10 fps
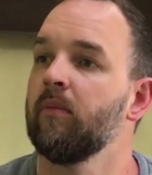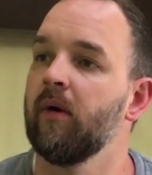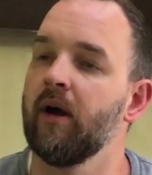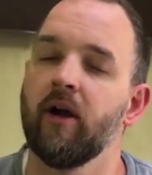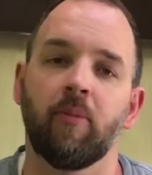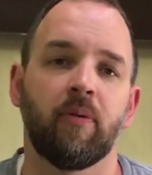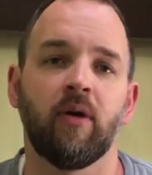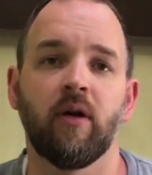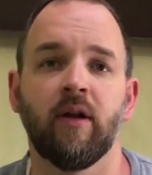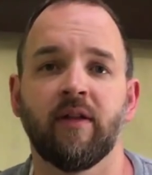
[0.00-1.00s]
My
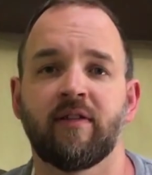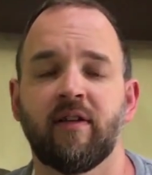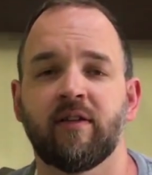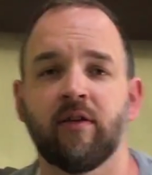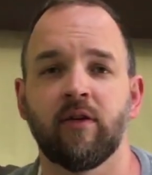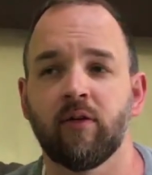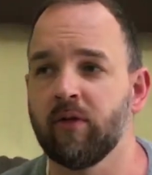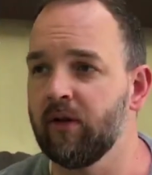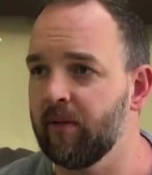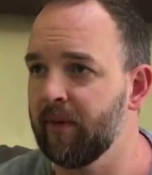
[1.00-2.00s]
helper and assistant
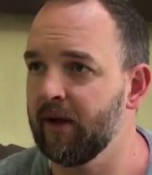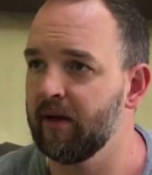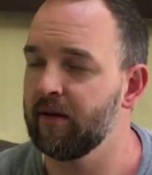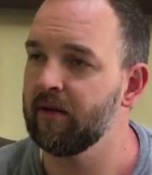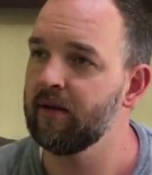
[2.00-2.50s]
gorilla man